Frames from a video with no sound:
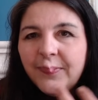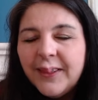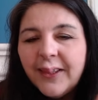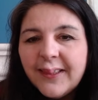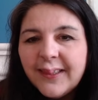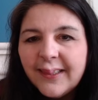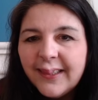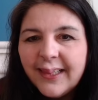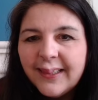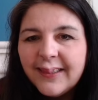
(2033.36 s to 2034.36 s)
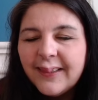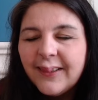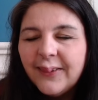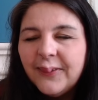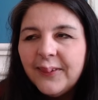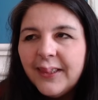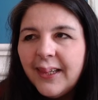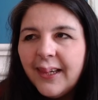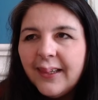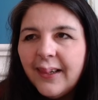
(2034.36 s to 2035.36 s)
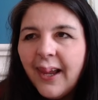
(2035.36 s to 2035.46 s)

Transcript: dust and things. So yeah,